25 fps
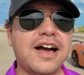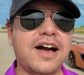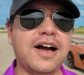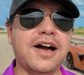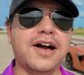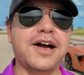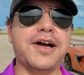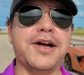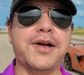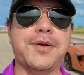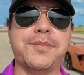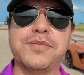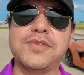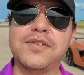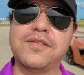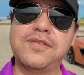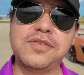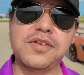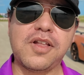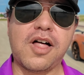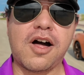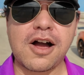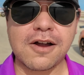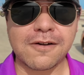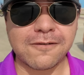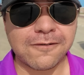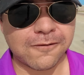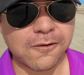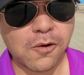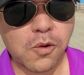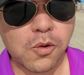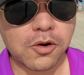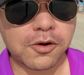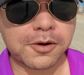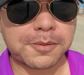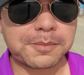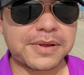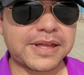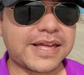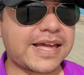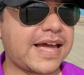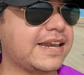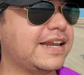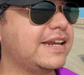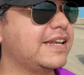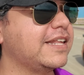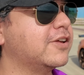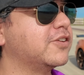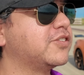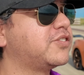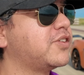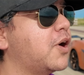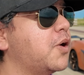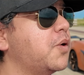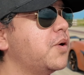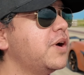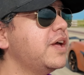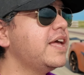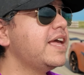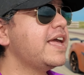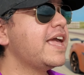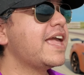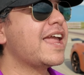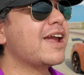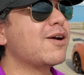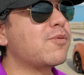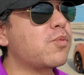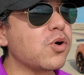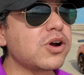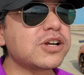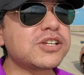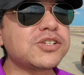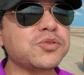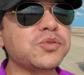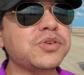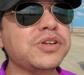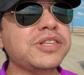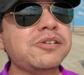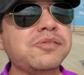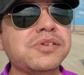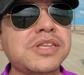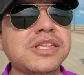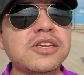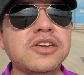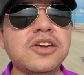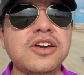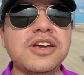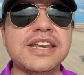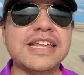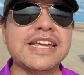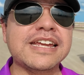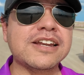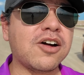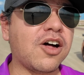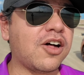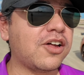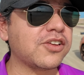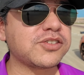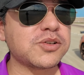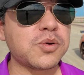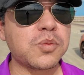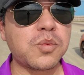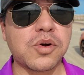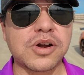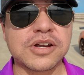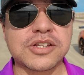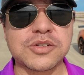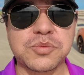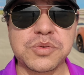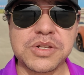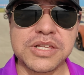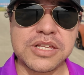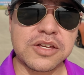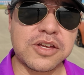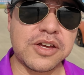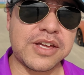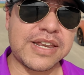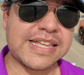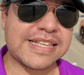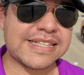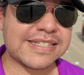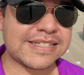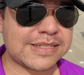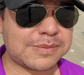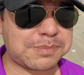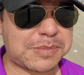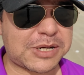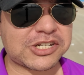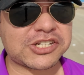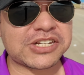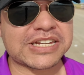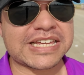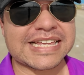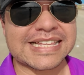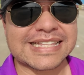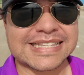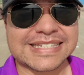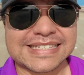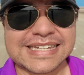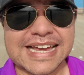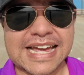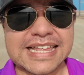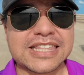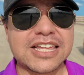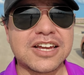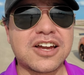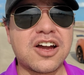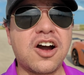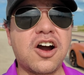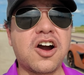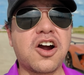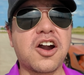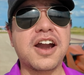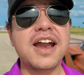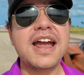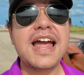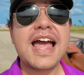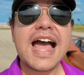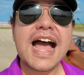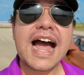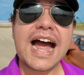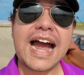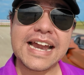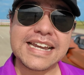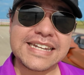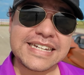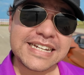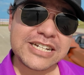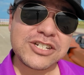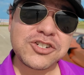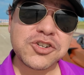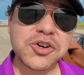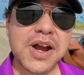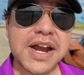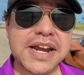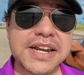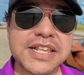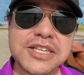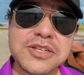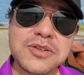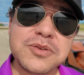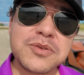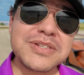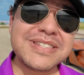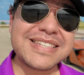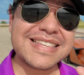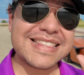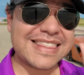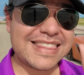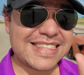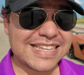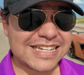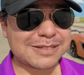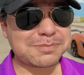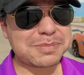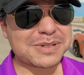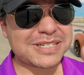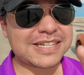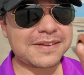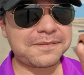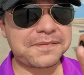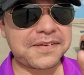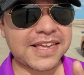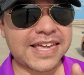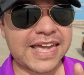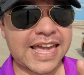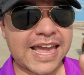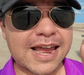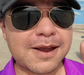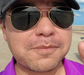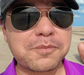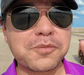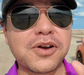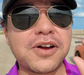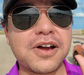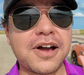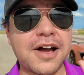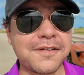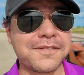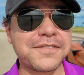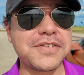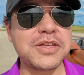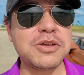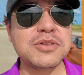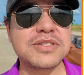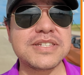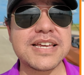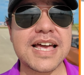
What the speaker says: vlog form kind of deal. So it works really, really good. It also works really good especially inside the car. I did try to use this specific camera a few